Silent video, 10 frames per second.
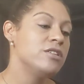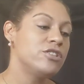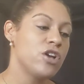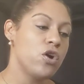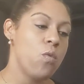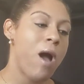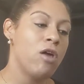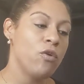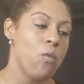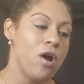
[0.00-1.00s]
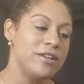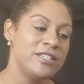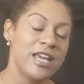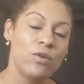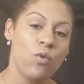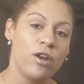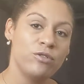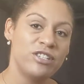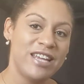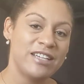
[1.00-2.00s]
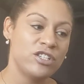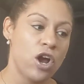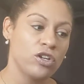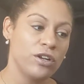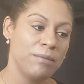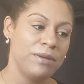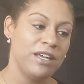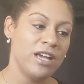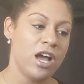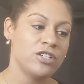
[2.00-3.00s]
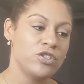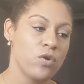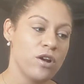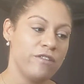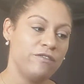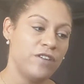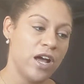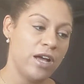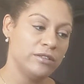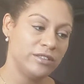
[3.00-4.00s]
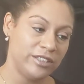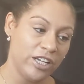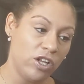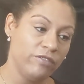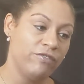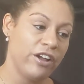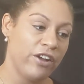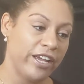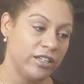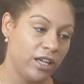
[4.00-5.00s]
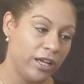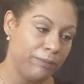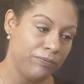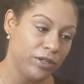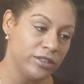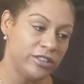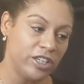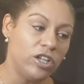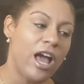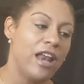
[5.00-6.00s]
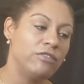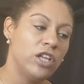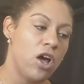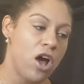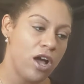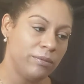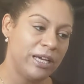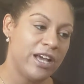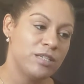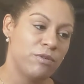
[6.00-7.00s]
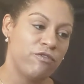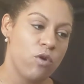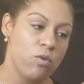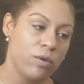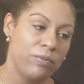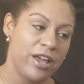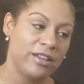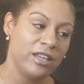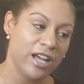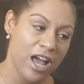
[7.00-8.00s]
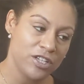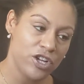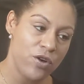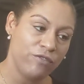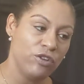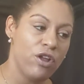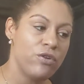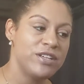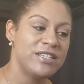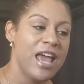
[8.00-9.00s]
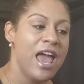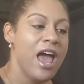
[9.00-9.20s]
So while the ones in 106 are going to be a sort of still kind of long, because before we're playing legato. If you notice